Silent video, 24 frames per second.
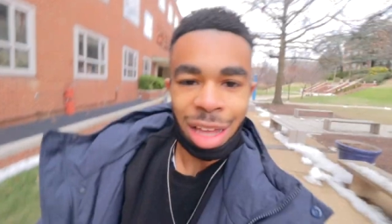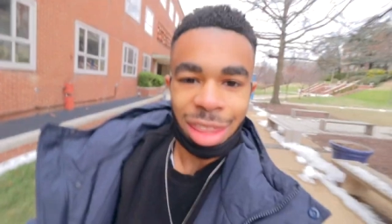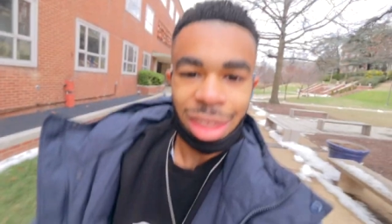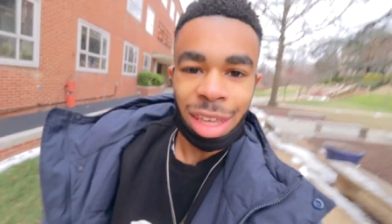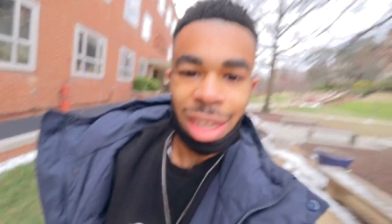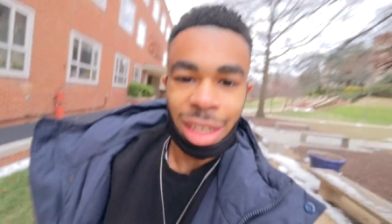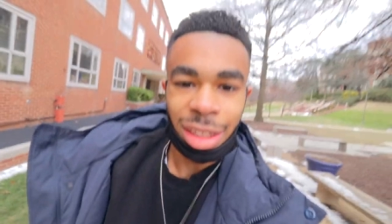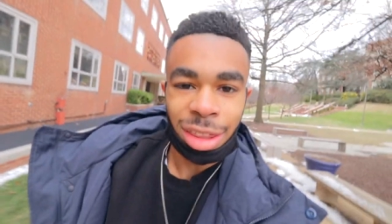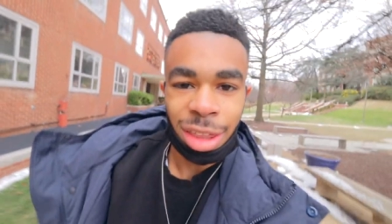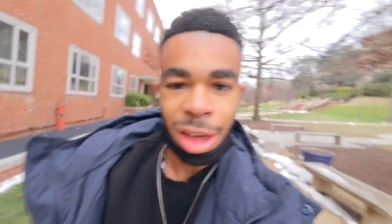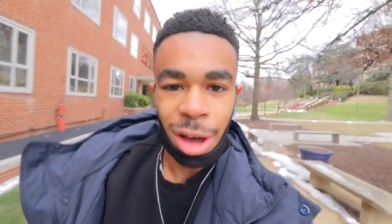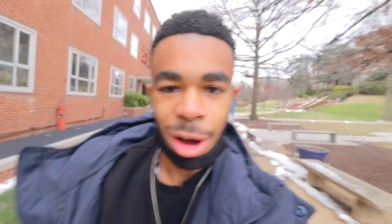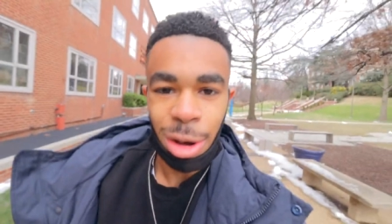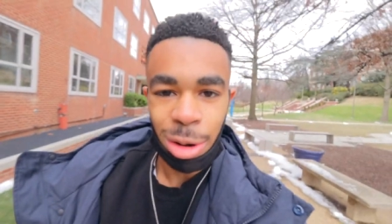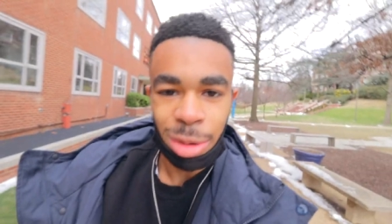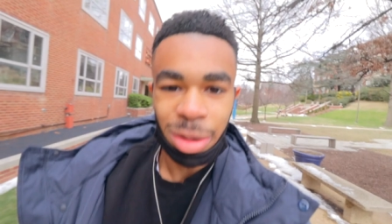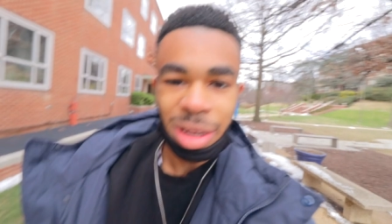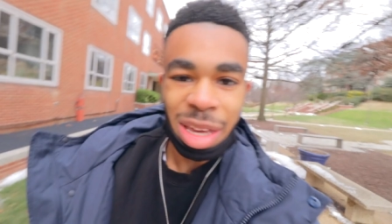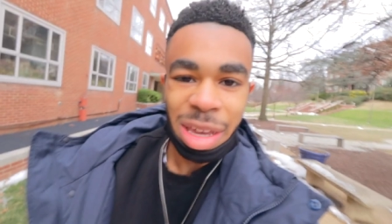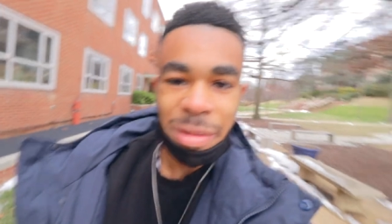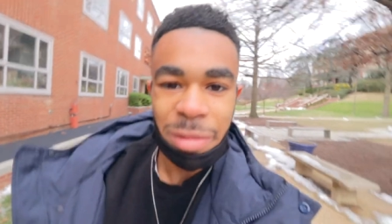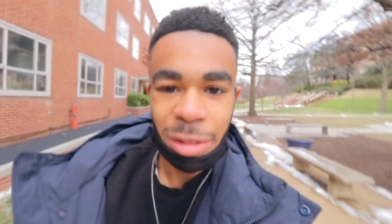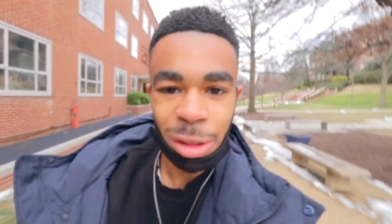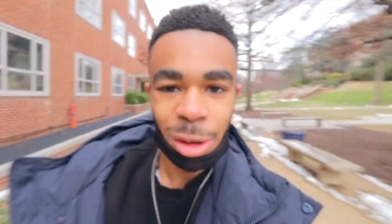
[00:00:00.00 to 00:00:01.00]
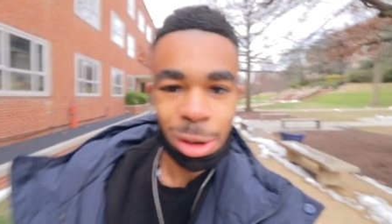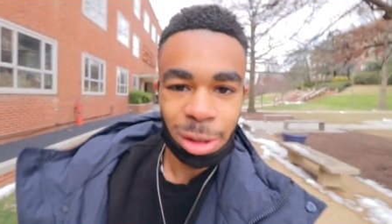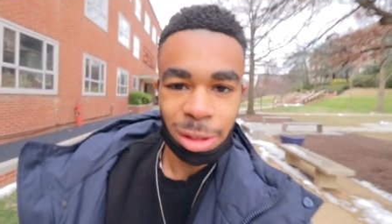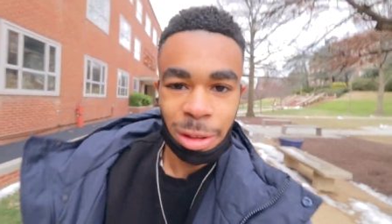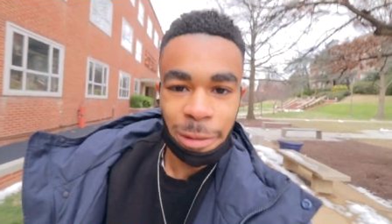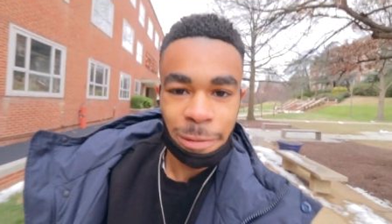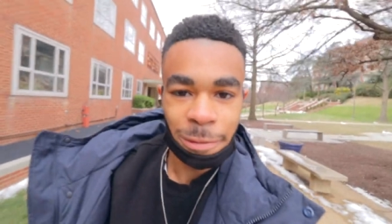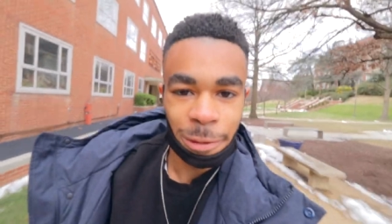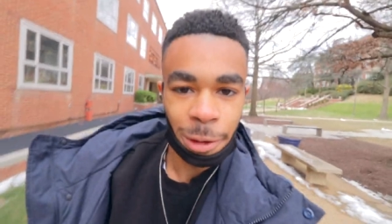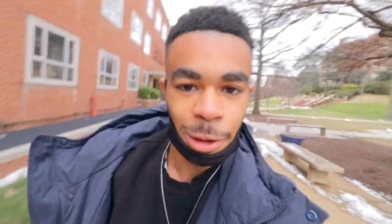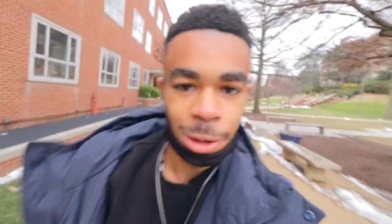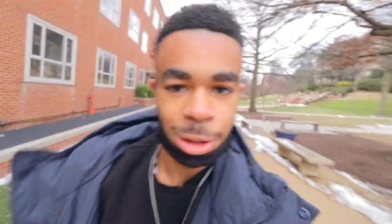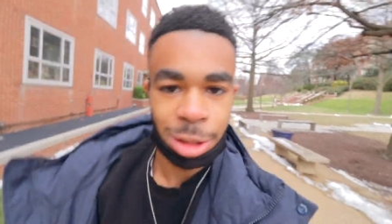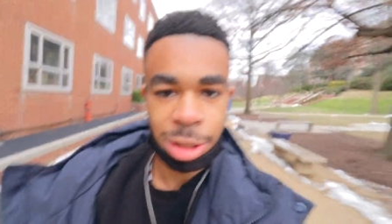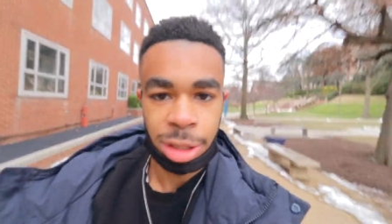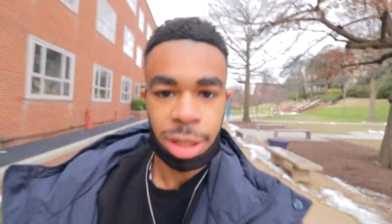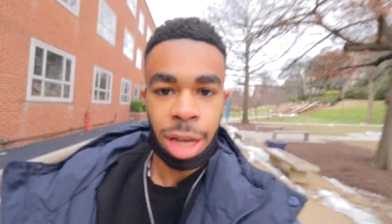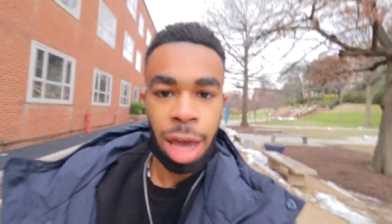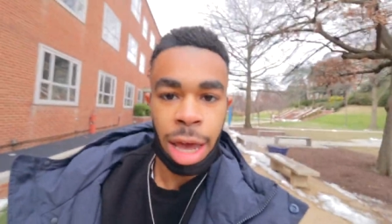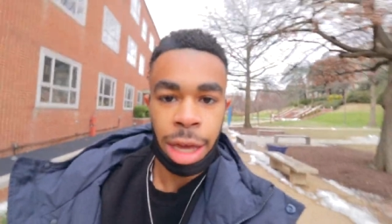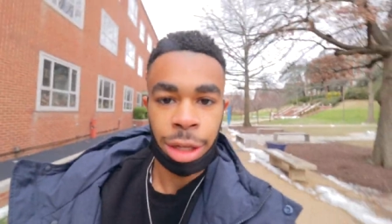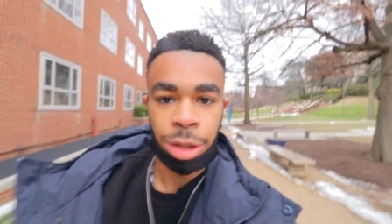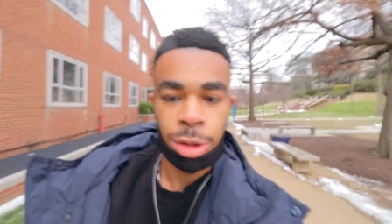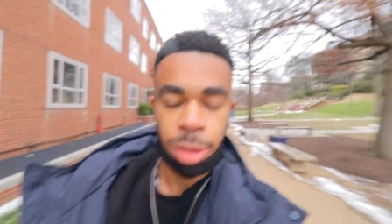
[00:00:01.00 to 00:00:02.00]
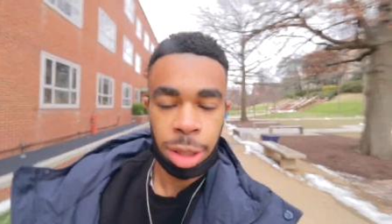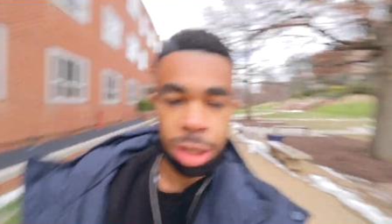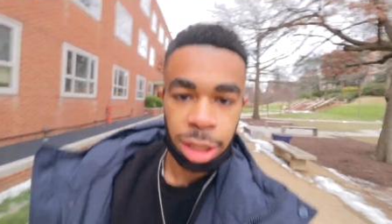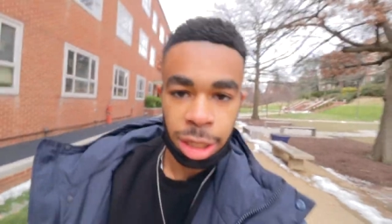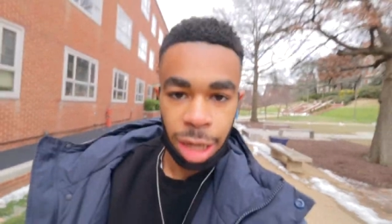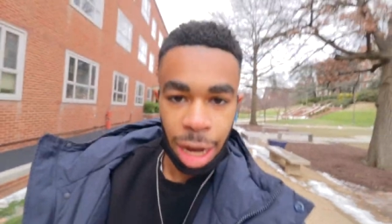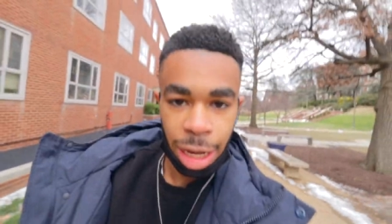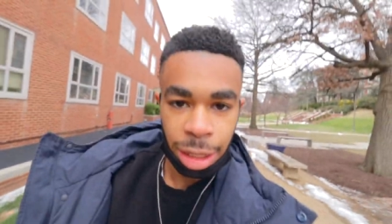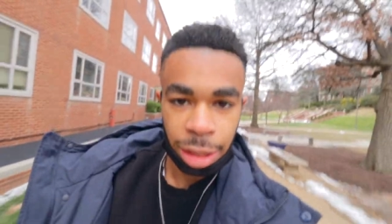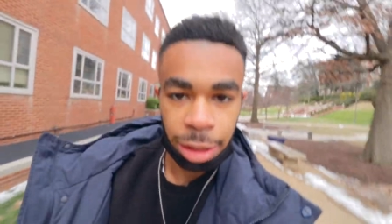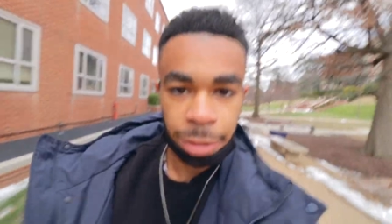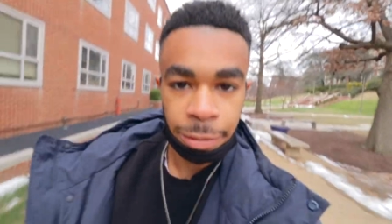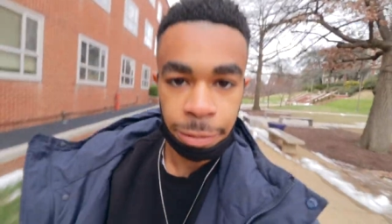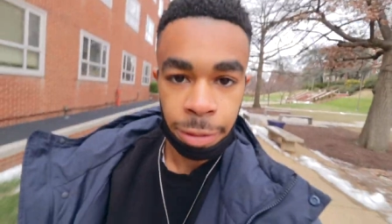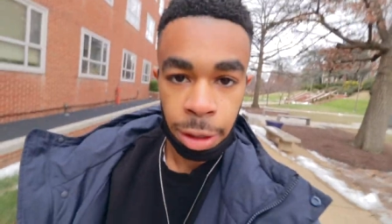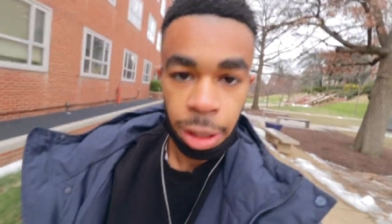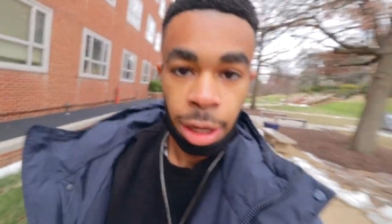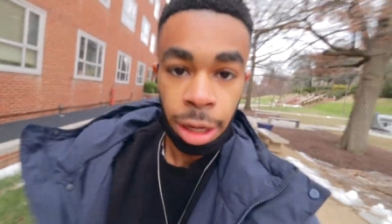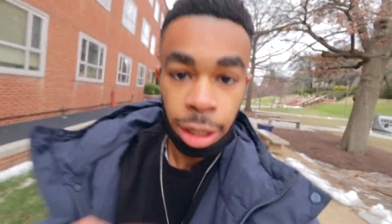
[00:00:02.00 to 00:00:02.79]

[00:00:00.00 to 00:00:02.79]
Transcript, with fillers: I think though, even on the first day, you can kind of